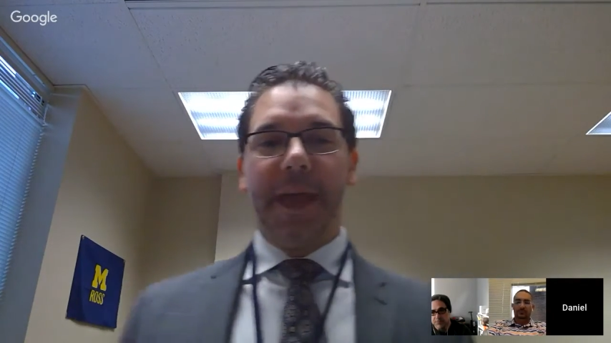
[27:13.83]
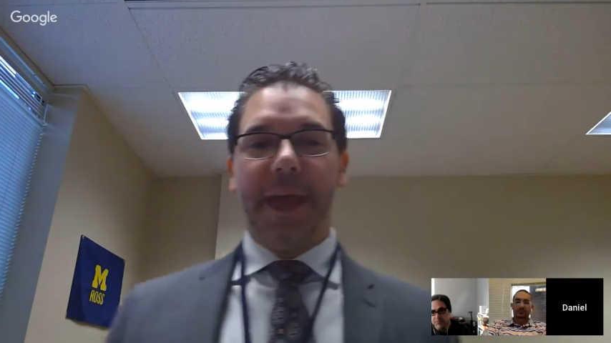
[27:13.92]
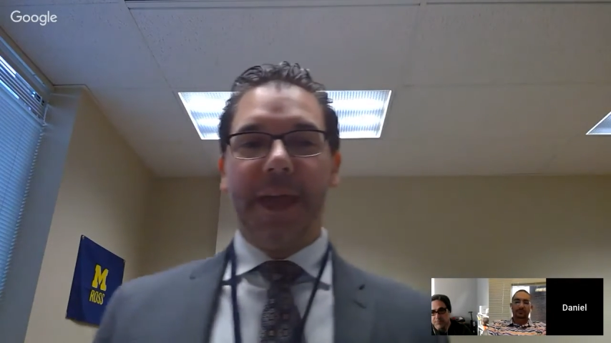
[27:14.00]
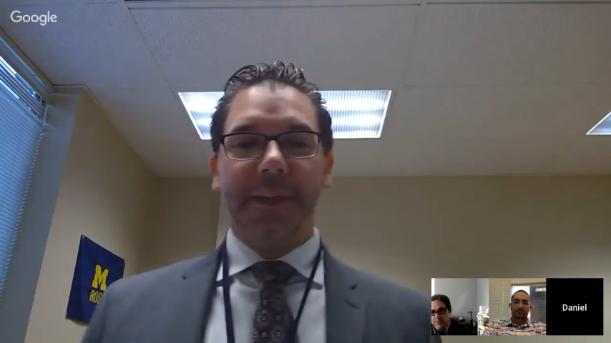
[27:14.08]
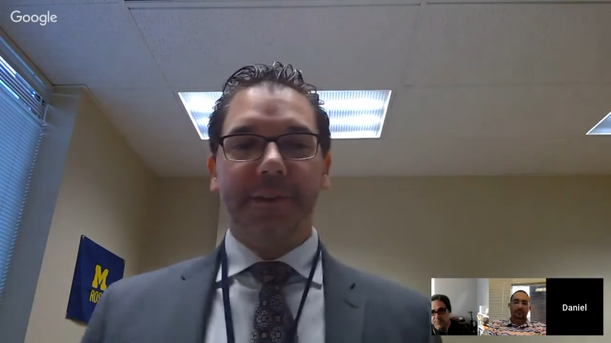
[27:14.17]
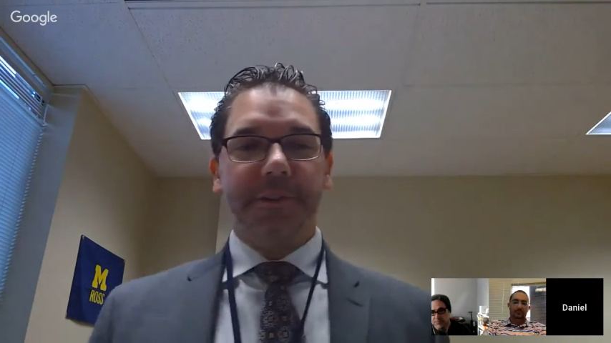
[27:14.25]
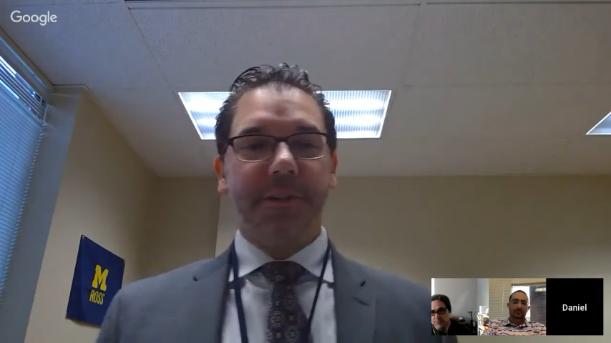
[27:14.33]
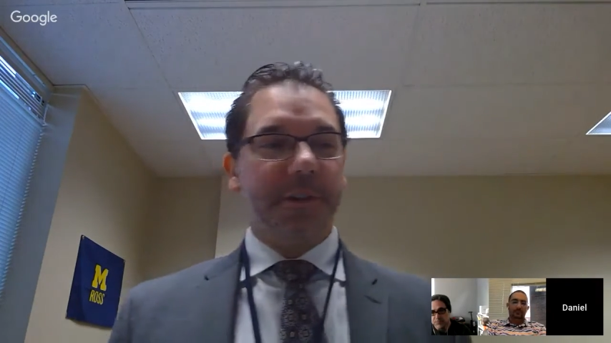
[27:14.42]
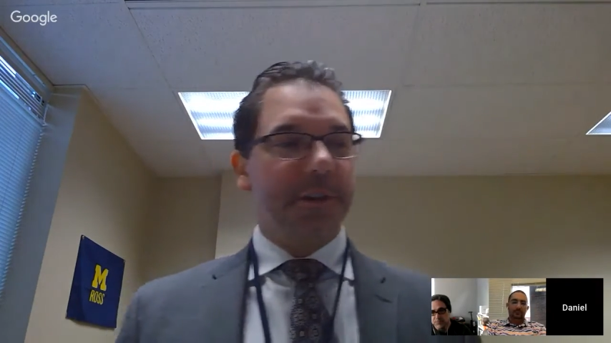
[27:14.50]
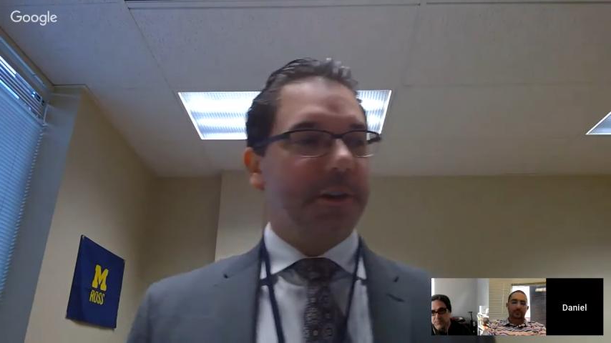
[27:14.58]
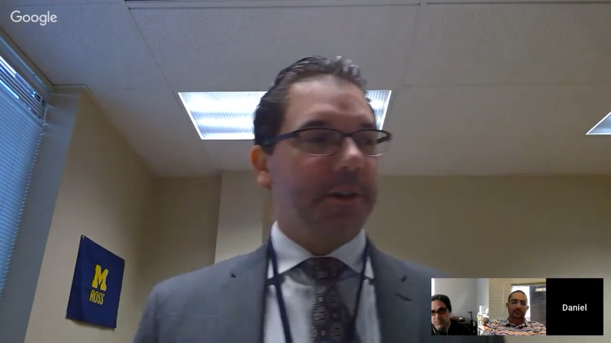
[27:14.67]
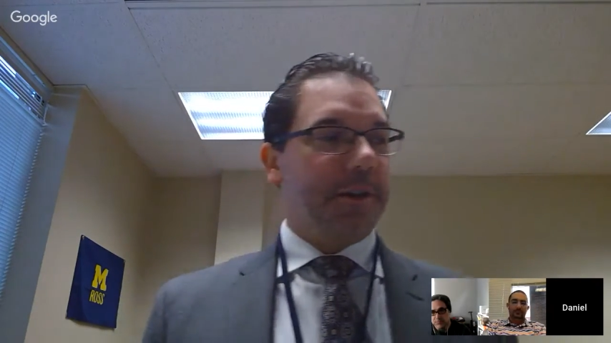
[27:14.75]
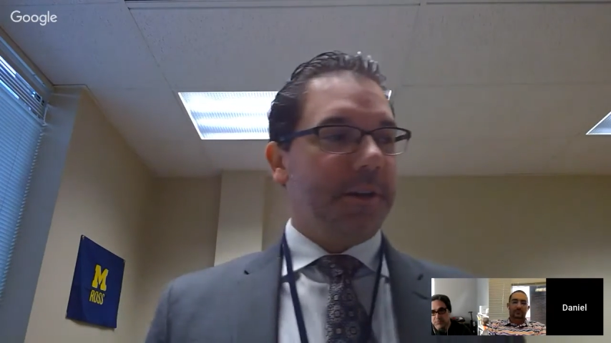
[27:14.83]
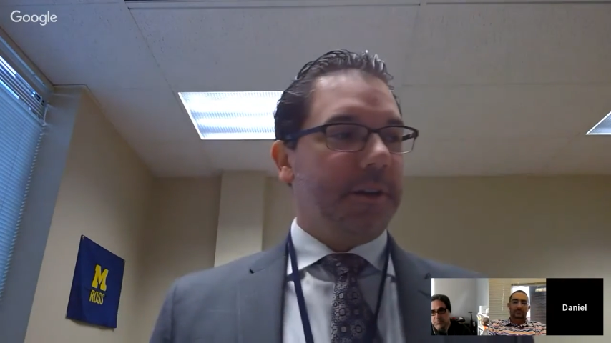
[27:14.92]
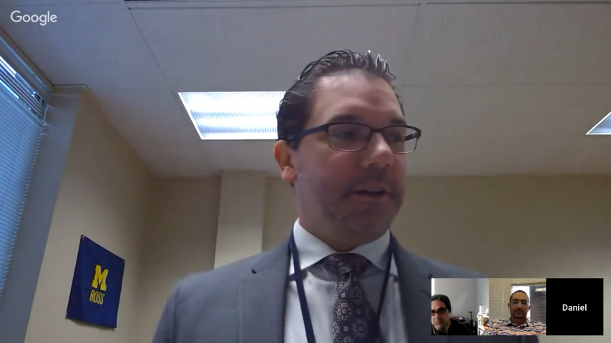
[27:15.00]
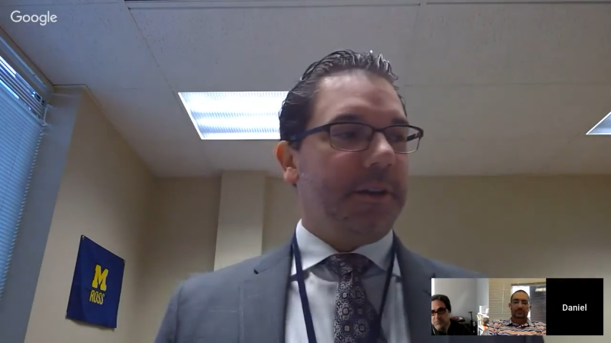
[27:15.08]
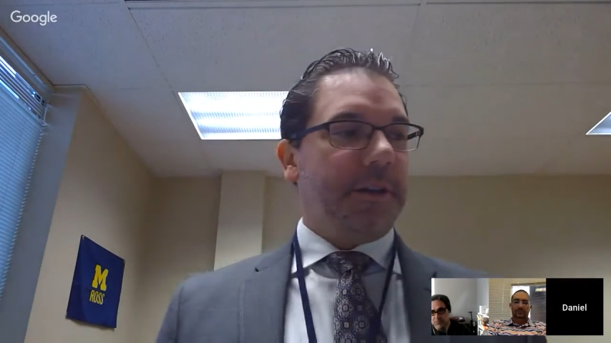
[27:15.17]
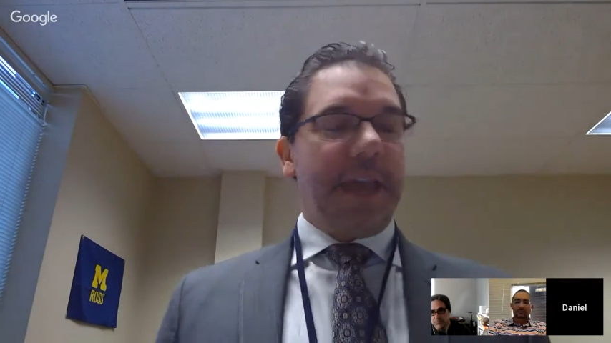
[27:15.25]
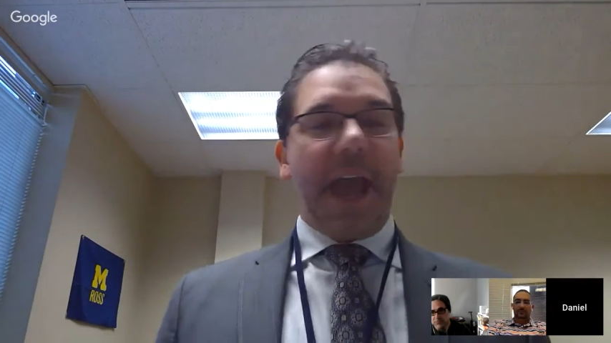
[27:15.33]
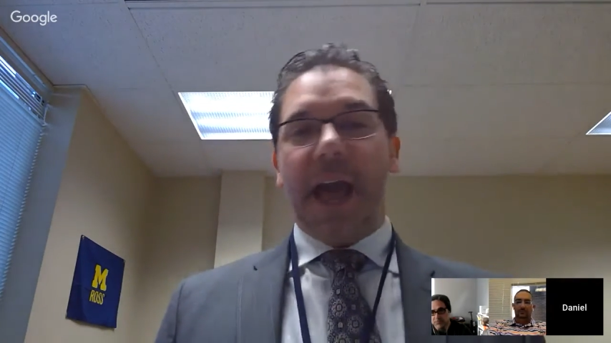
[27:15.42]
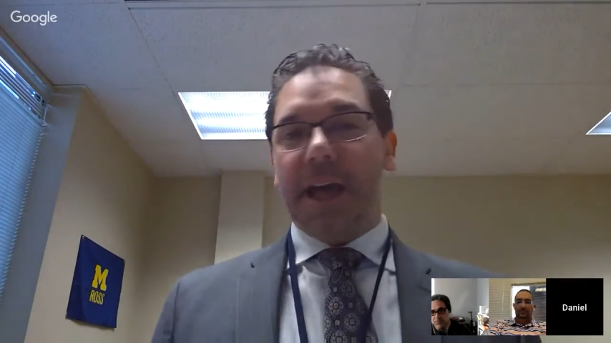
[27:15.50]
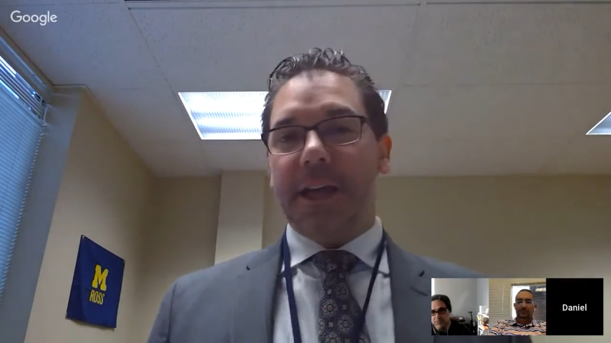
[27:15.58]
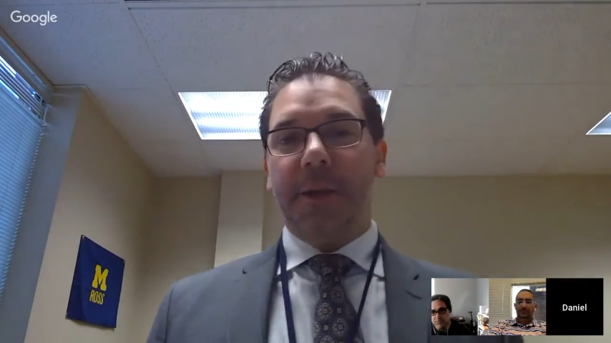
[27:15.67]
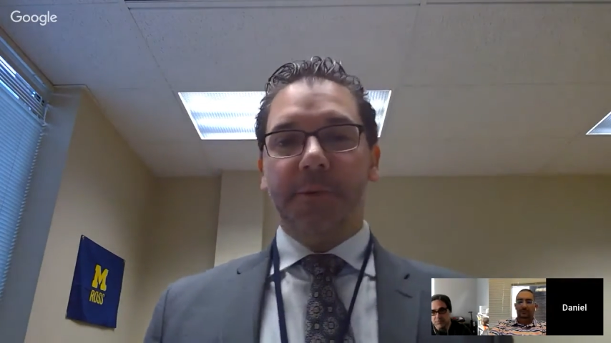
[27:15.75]
And
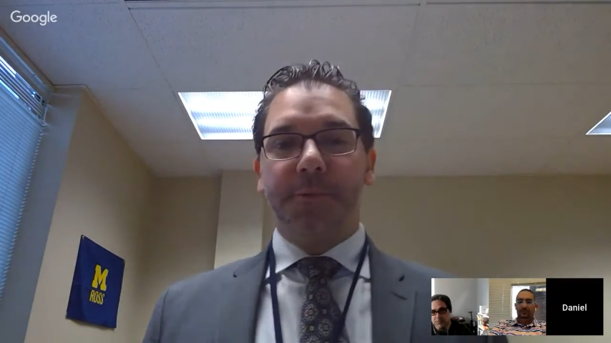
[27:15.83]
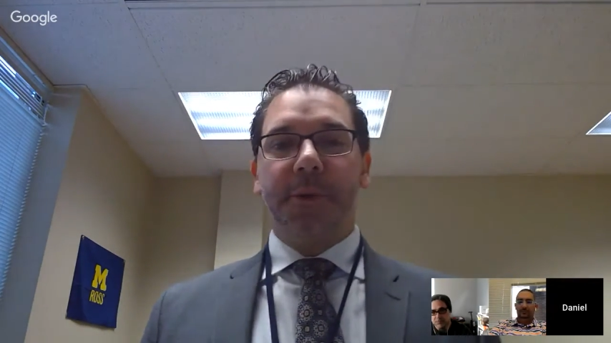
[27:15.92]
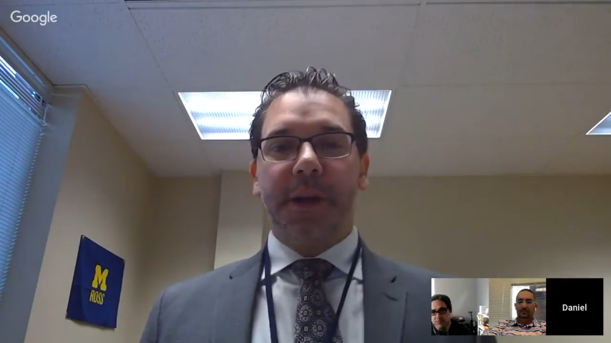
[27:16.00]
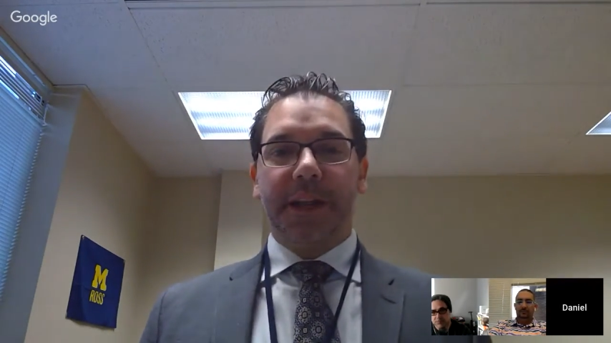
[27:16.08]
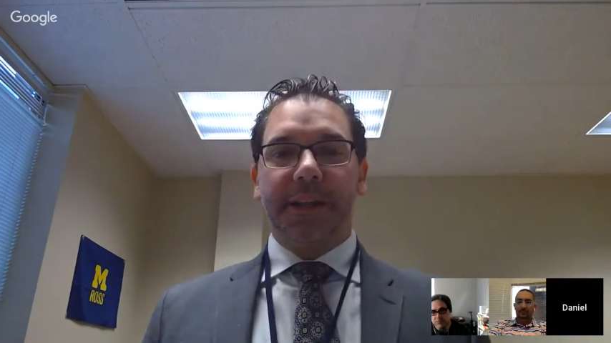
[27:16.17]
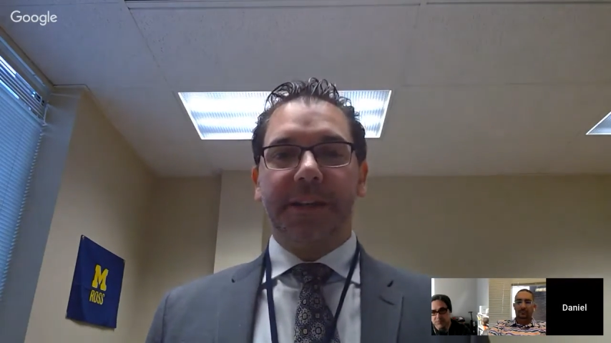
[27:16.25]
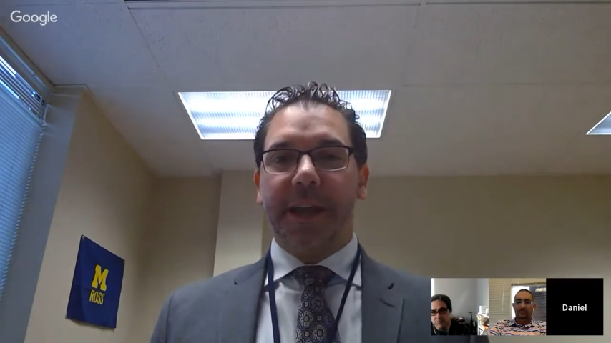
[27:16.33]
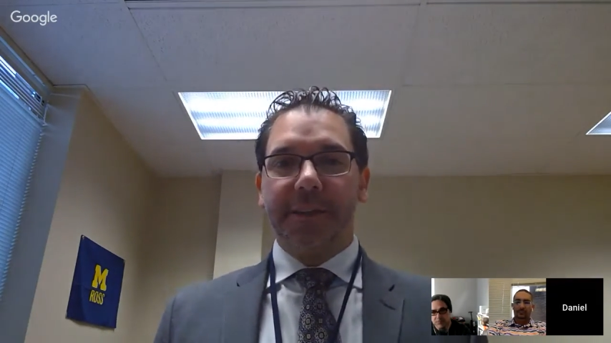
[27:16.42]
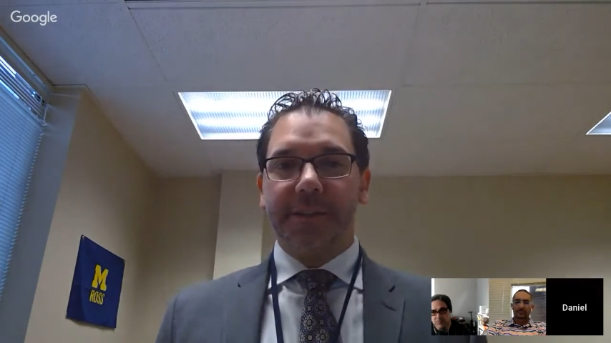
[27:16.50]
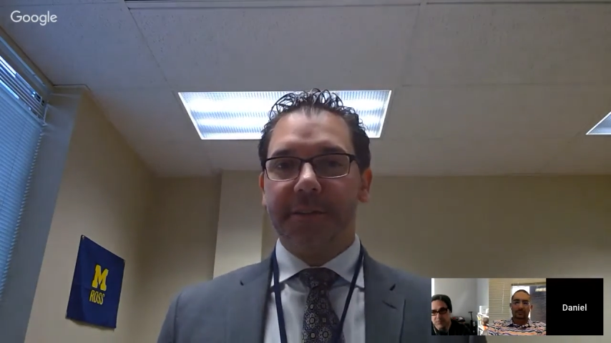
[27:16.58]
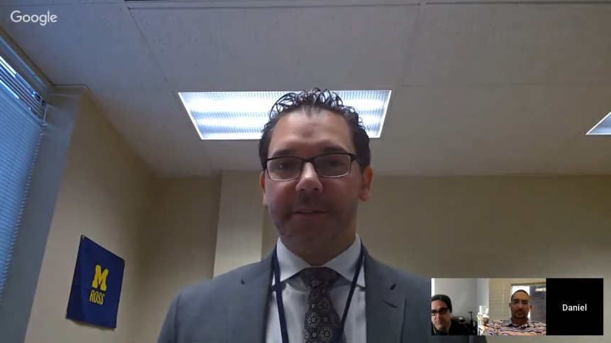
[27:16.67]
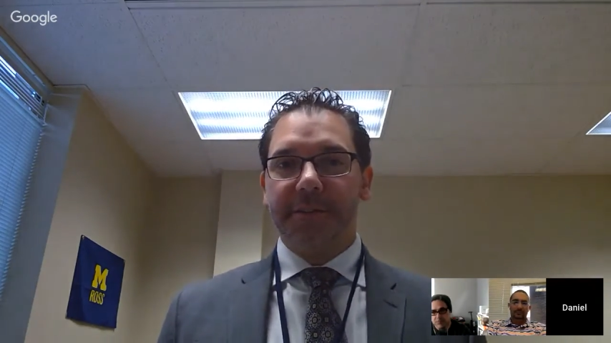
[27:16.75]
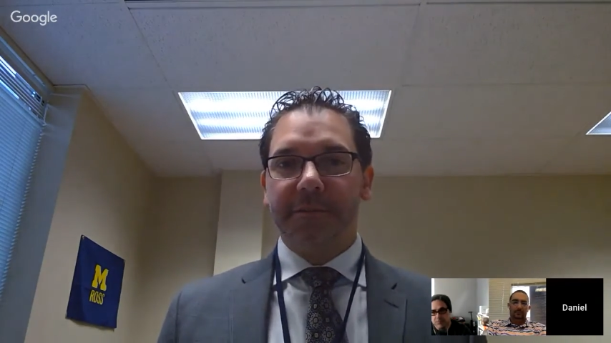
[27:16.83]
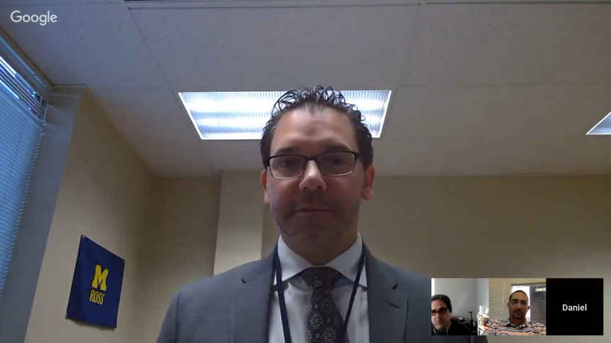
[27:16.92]
yeah, it was pretty intense.